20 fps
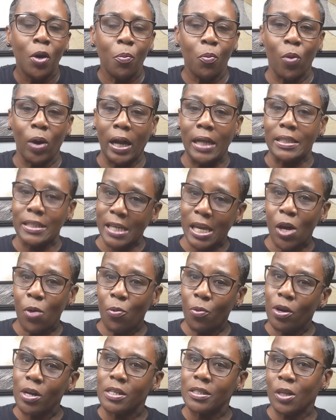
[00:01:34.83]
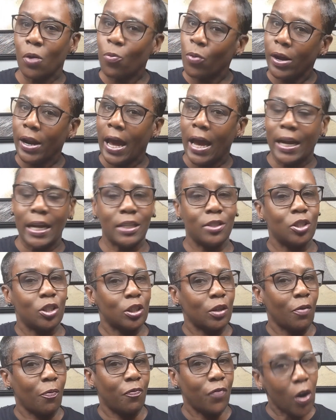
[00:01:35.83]
What I did was I went out and I
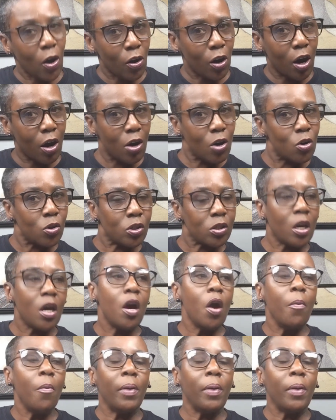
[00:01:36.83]
took the photos,